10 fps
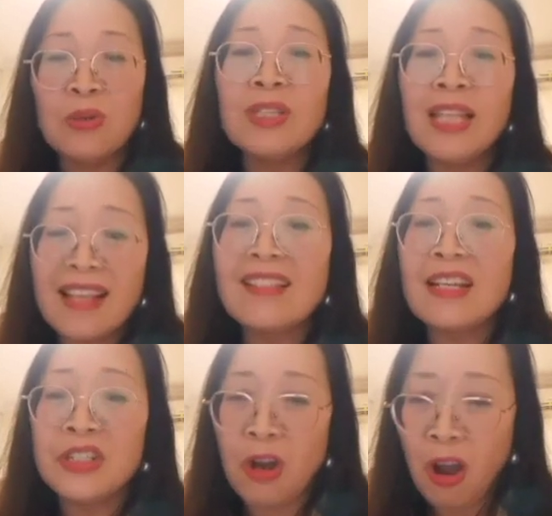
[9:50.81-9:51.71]
who does
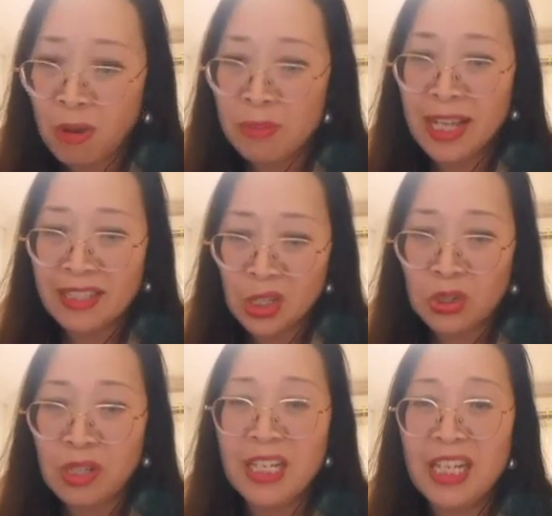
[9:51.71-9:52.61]
the job, that
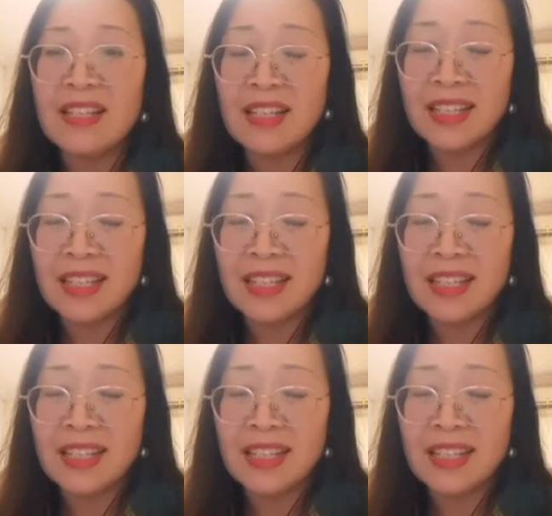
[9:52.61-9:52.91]
should be